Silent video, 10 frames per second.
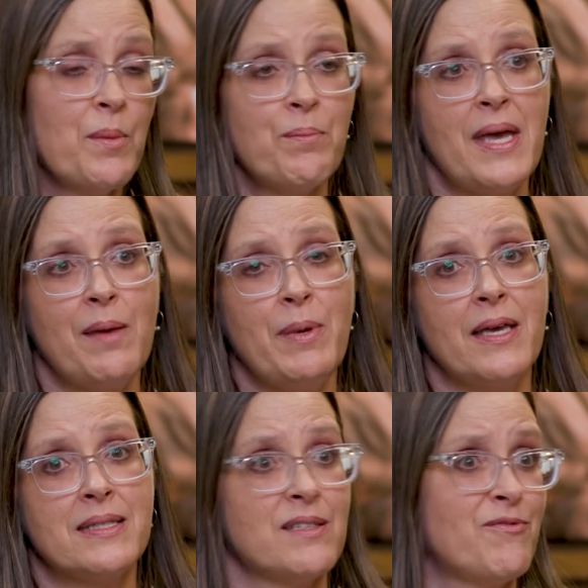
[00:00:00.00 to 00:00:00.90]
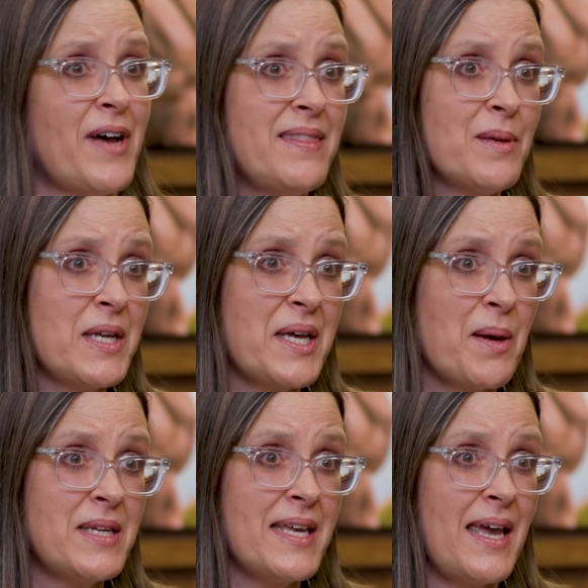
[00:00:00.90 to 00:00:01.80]
Maybe it's invite them to
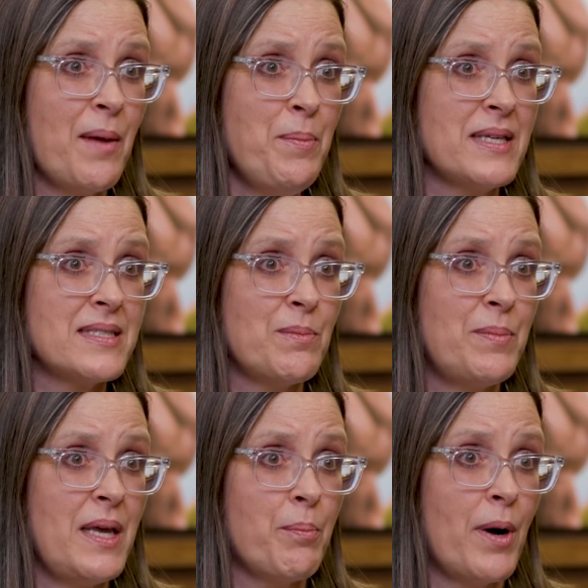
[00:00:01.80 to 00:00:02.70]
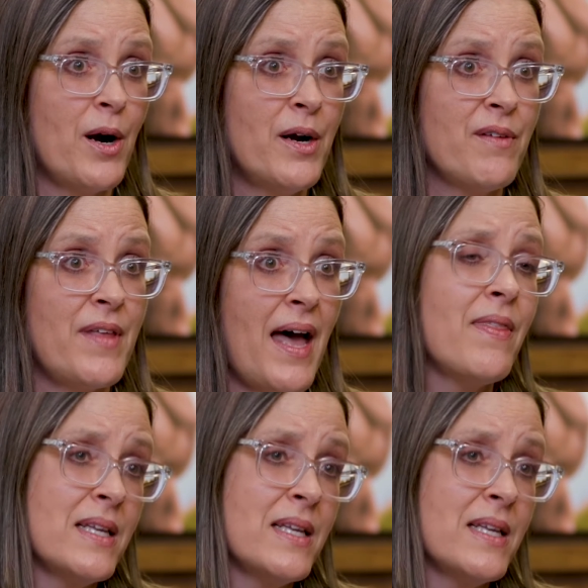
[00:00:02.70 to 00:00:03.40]
come to campus and be a part of that.